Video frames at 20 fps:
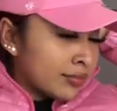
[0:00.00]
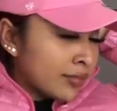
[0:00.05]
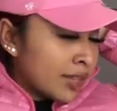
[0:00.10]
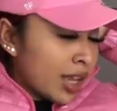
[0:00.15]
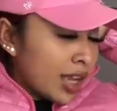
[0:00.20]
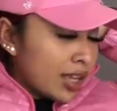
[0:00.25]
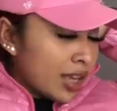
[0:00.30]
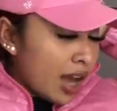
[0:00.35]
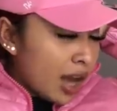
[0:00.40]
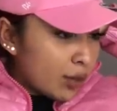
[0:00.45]

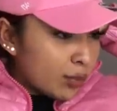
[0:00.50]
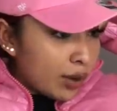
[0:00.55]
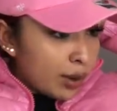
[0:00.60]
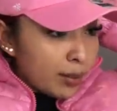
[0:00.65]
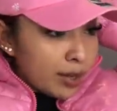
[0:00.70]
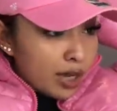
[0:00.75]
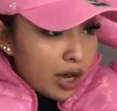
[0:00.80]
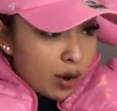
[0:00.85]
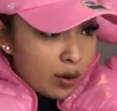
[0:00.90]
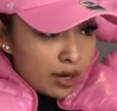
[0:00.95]
Yeah, where are we
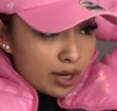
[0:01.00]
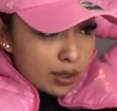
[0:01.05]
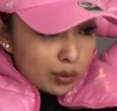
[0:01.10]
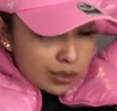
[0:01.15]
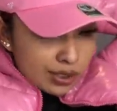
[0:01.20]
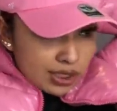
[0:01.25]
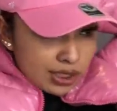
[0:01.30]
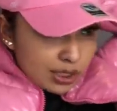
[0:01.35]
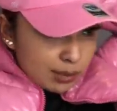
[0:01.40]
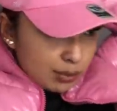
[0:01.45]
going?
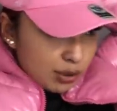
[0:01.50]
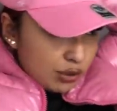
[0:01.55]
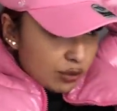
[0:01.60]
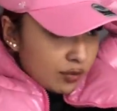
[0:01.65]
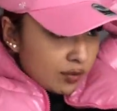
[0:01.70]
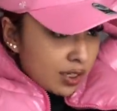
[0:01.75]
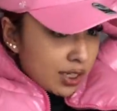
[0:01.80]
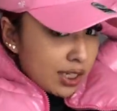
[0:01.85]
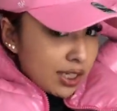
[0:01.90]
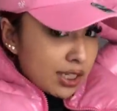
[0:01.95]
What's the move?
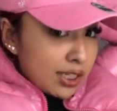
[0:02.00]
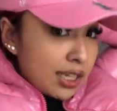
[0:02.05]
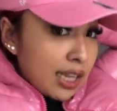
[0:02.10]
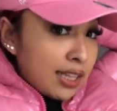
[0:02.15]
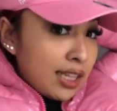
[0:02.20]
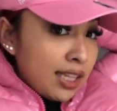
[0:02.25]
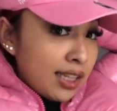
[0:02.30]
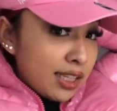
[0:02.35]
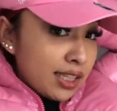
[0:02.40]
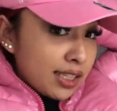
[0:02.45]
Because I
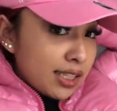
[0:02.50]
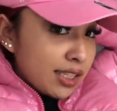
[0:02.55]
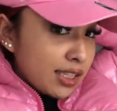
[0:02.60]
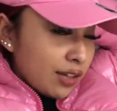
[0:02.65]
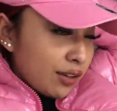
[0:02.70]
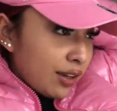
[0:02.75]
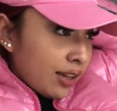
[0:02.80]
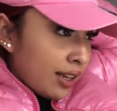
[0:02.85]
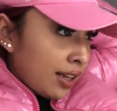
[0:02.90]
think this is a...